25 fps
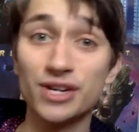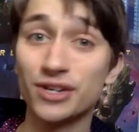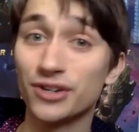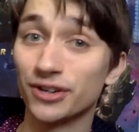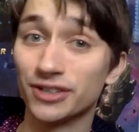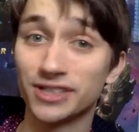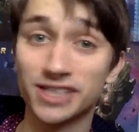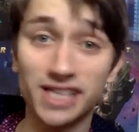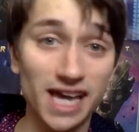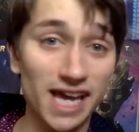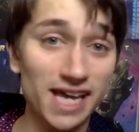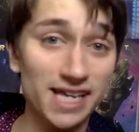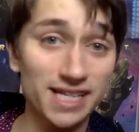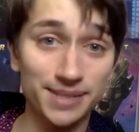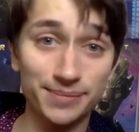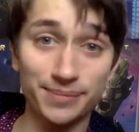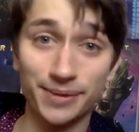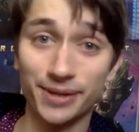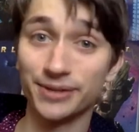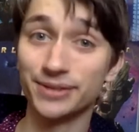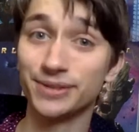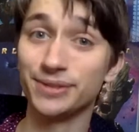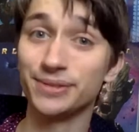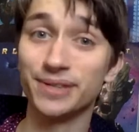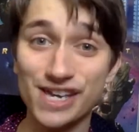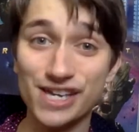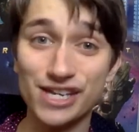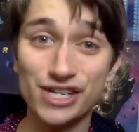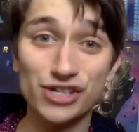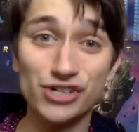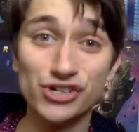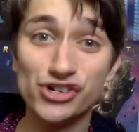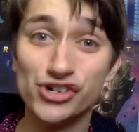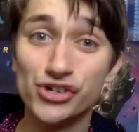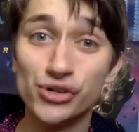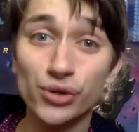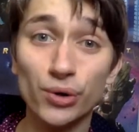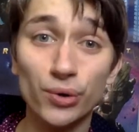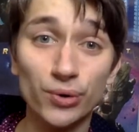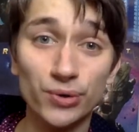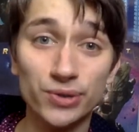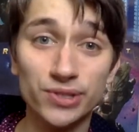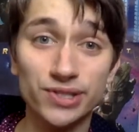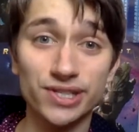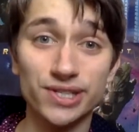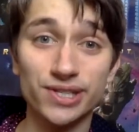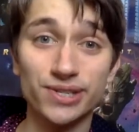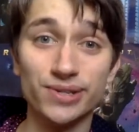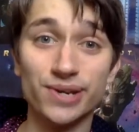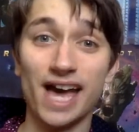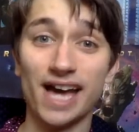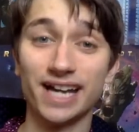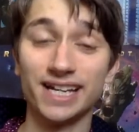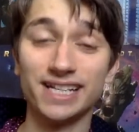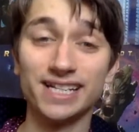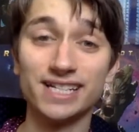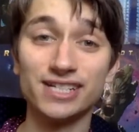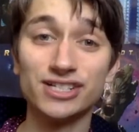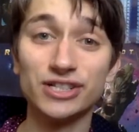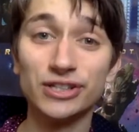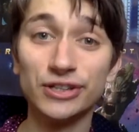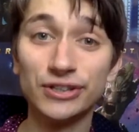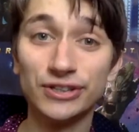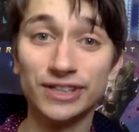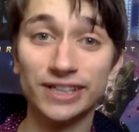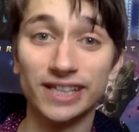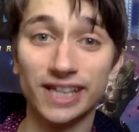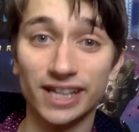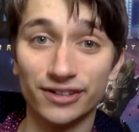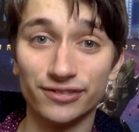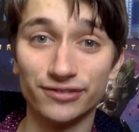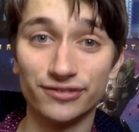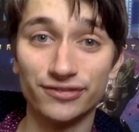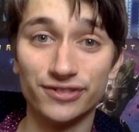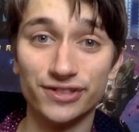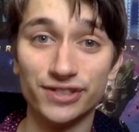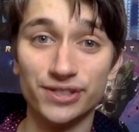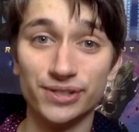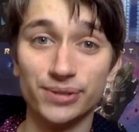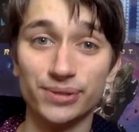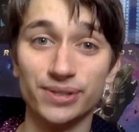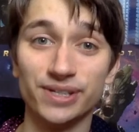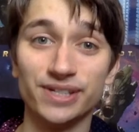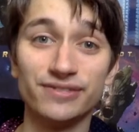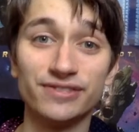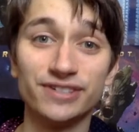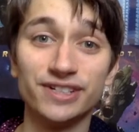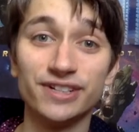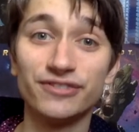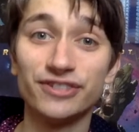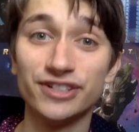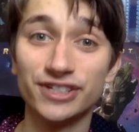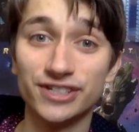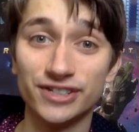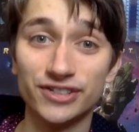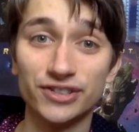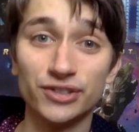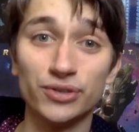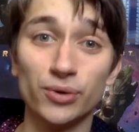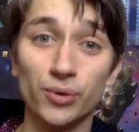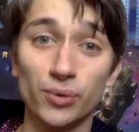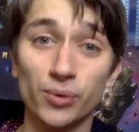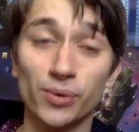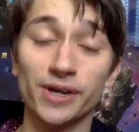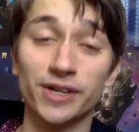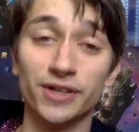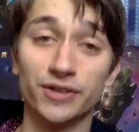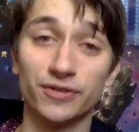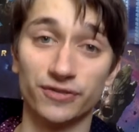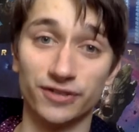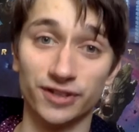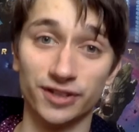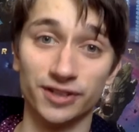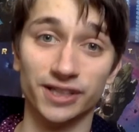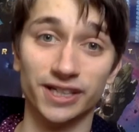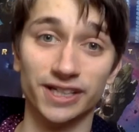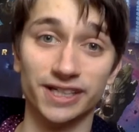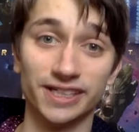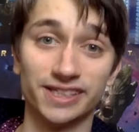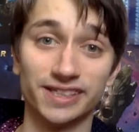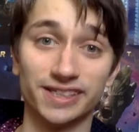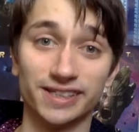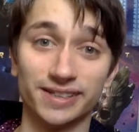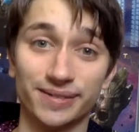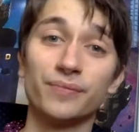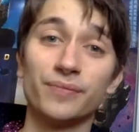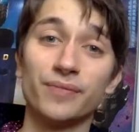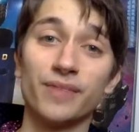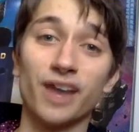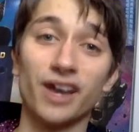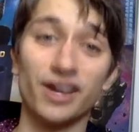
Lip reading: God cares about you, he adores you, and he is looking out for you, even if it doesn't always feel like it.